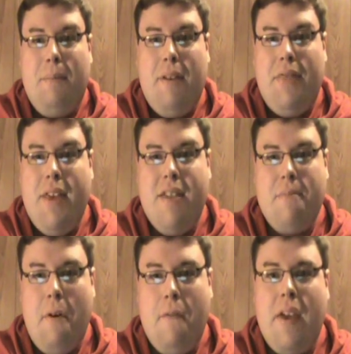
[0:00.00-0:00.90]
But
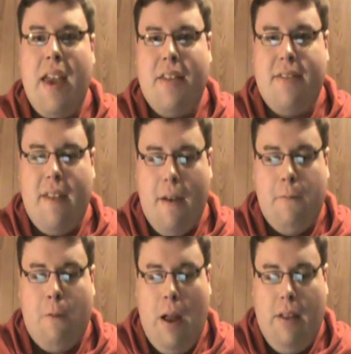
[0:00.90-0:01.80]
this movie is
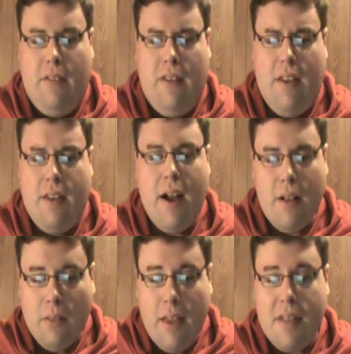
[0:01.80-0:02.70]
different.
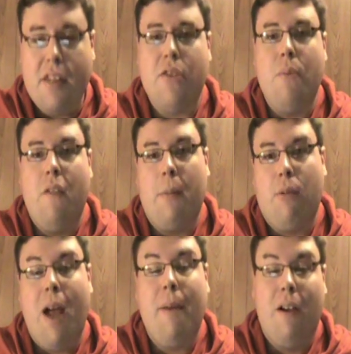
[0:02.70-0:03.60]
Not only is this movie
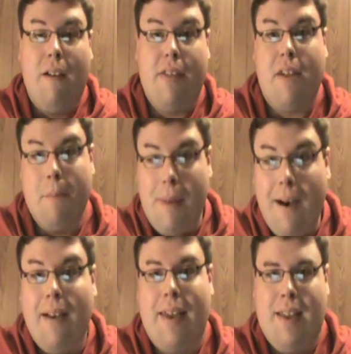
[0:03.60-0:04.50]
primarily
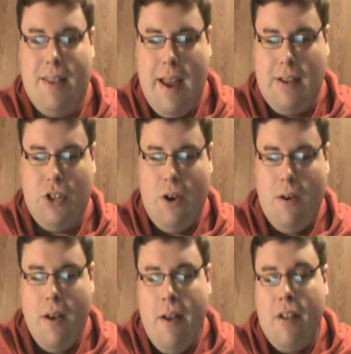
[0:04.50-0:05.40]
symbolic in
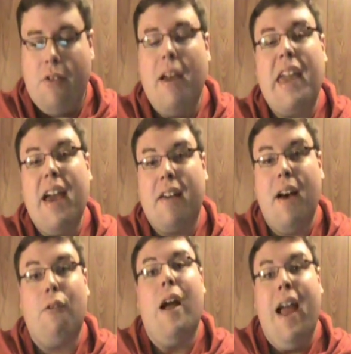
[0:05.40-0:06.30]
nature, so I can't
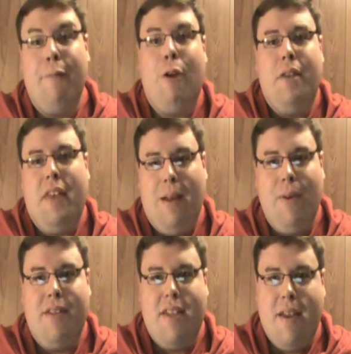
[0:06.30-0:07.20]
cover
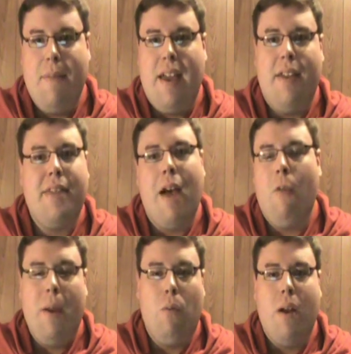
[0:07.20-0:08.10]
everything we see because
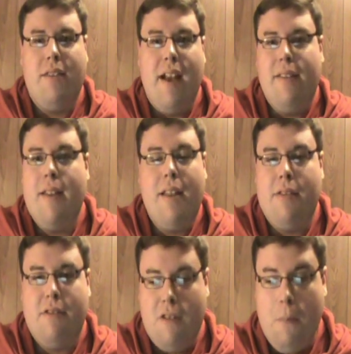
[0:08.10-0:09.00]
that would be redundant
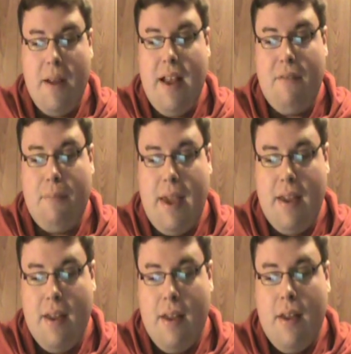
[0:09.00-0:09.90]
and stupid of
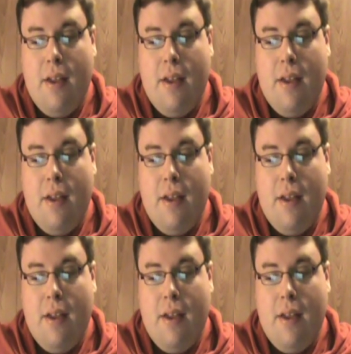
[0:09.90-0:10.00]
me.